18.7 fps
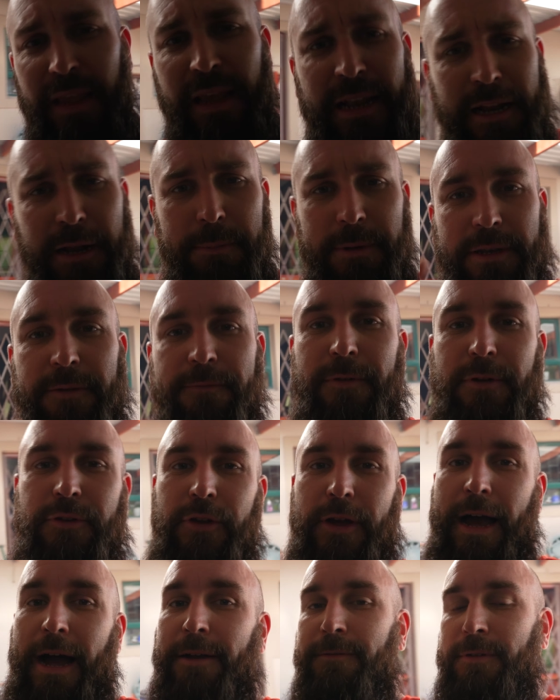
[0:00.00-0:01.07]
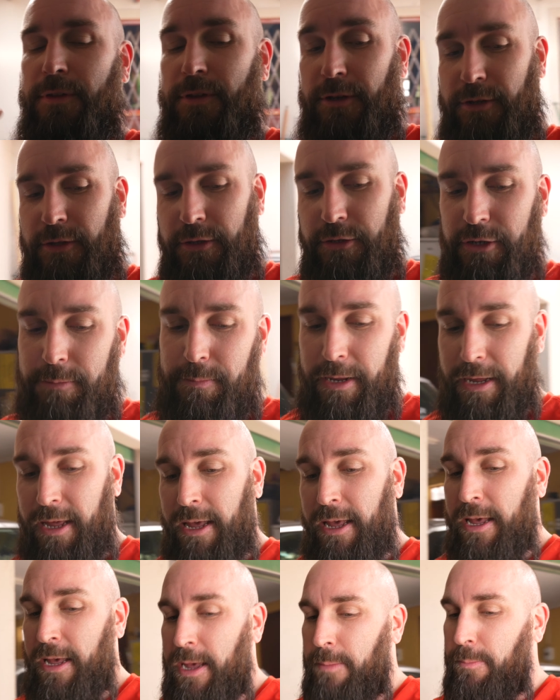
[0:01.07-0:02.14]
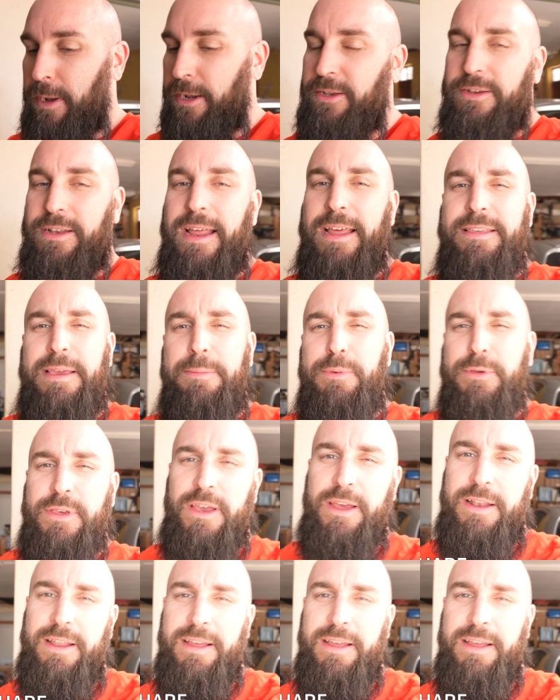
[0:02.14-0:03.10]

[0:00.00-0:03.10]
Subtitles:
a little bit different to how it fits onto the Jimny, but in today's episode